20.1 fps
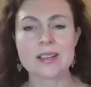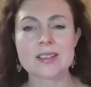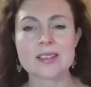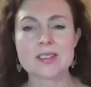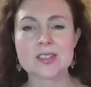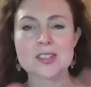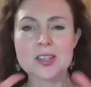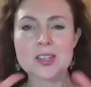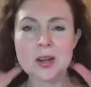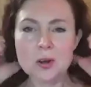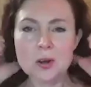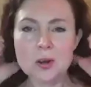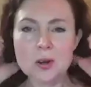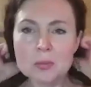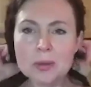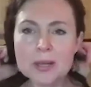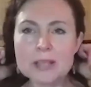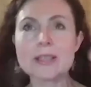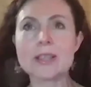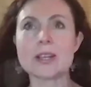So,
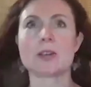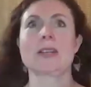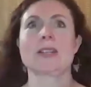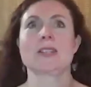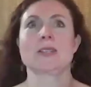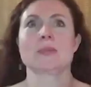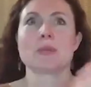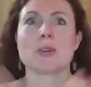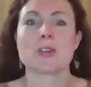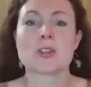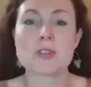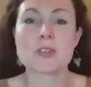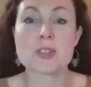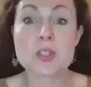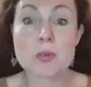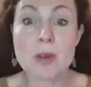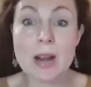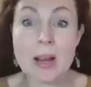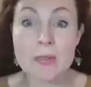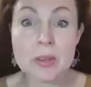but you know, it's produced
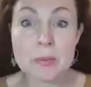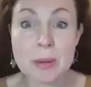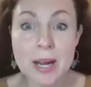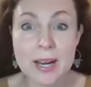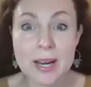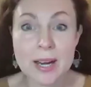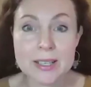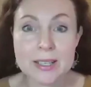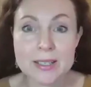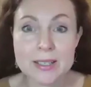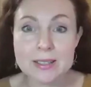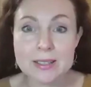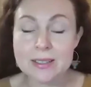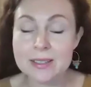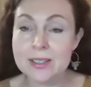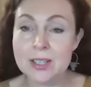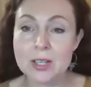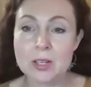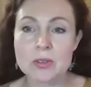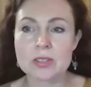throughout the body. You
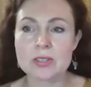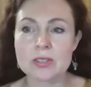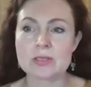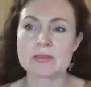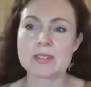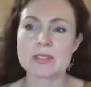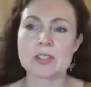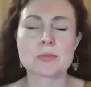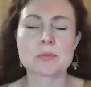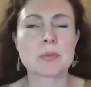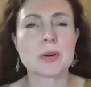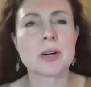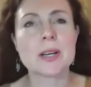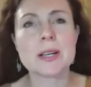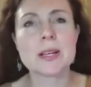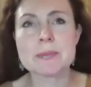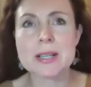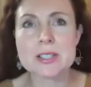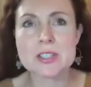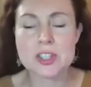know, there's pretty
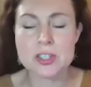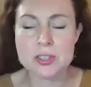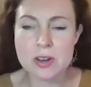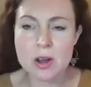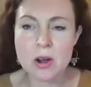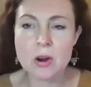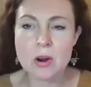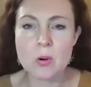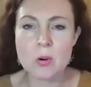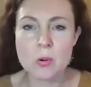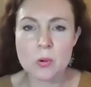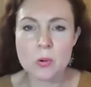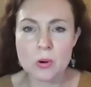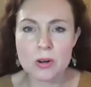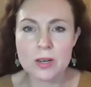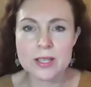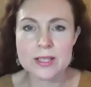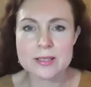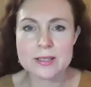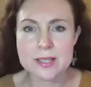much no
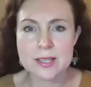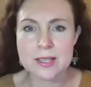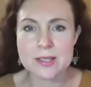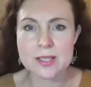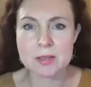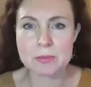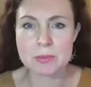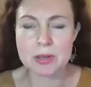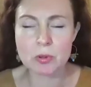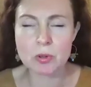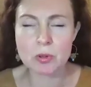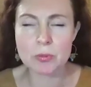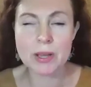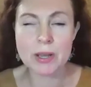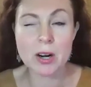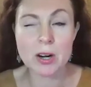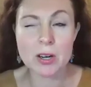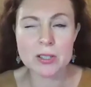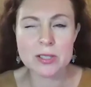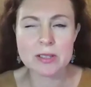organ system. It would be
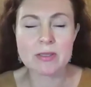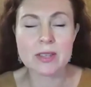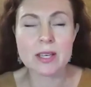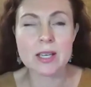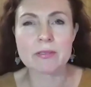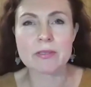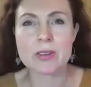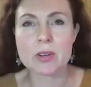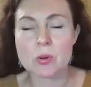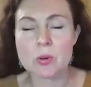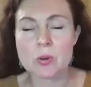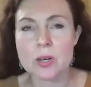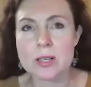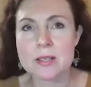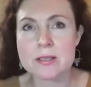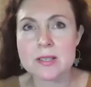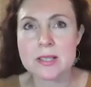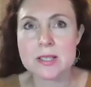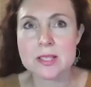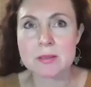hard to think of an organ
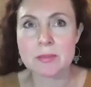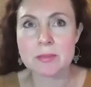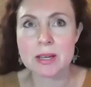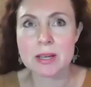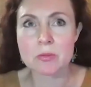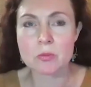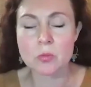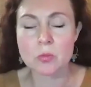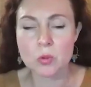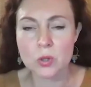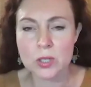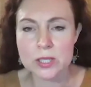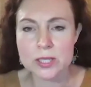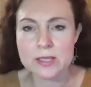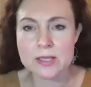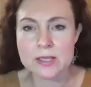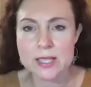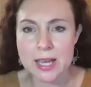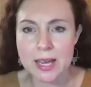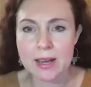system that
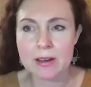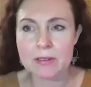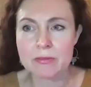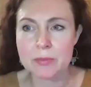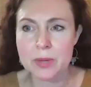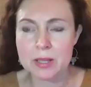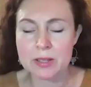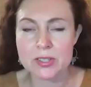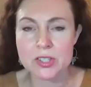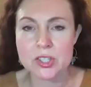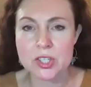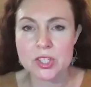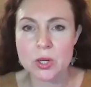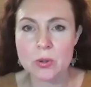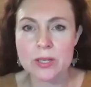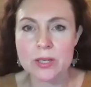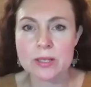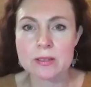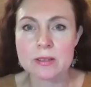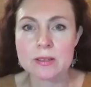wouldn't have
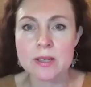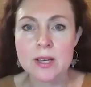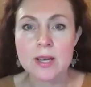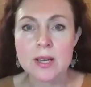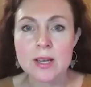melatonin.